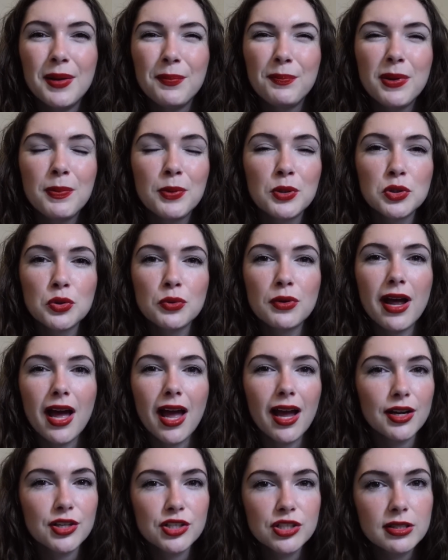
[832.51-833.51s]
people don't
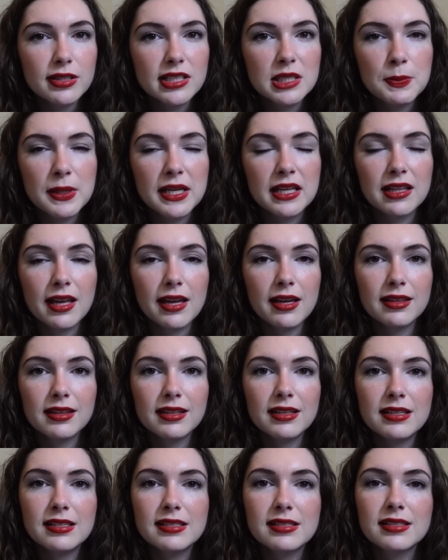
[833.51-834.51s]
actually speak like
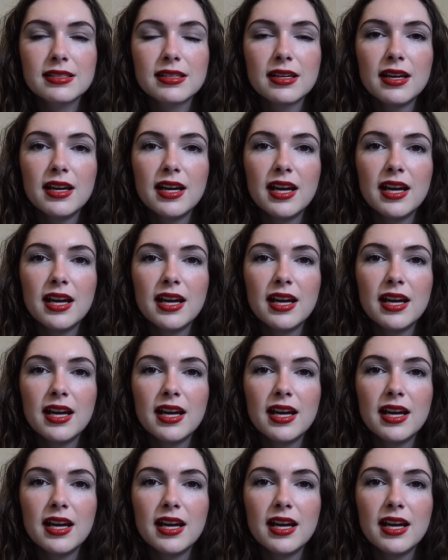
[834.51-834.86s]
this.